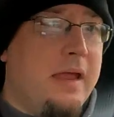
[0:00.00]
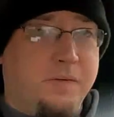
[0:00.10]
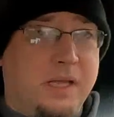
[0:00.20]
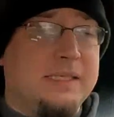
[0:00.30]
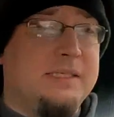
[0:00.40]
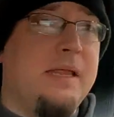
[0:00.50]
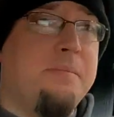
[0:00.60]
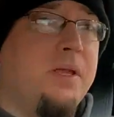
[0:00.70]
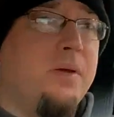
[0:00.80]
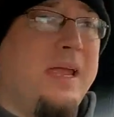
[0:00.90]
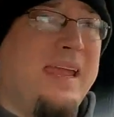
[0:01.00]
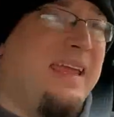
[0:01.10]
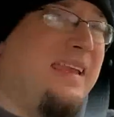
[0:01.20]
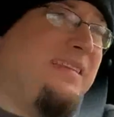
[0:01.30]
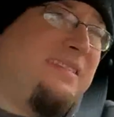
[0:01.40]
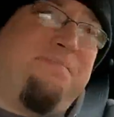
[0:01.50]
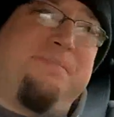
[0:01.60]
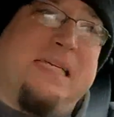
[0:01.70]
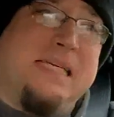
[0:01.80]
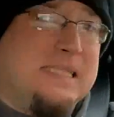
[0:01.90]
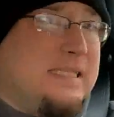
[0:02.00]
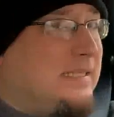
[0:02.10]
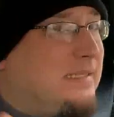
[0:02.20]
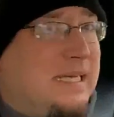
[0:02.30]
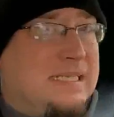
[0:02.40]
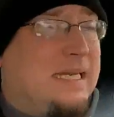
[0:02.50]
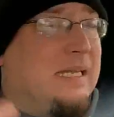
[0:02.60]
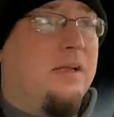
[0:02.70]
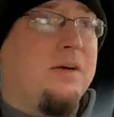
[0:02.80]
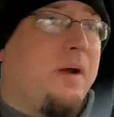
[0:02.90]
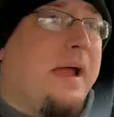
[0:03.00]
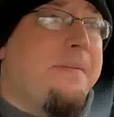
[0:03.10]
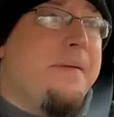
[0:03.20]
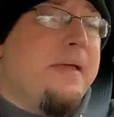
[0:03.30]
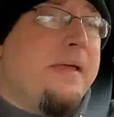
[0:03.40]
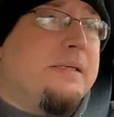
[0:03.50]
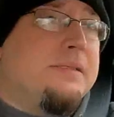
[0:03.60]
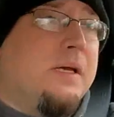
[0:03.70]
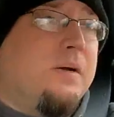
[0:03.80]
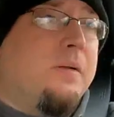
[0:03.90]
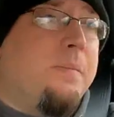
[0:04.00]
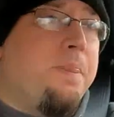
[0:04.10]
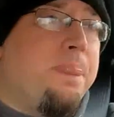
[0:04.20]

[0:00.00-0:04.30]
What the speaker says: in Velocity Blue, and it didn't look right. So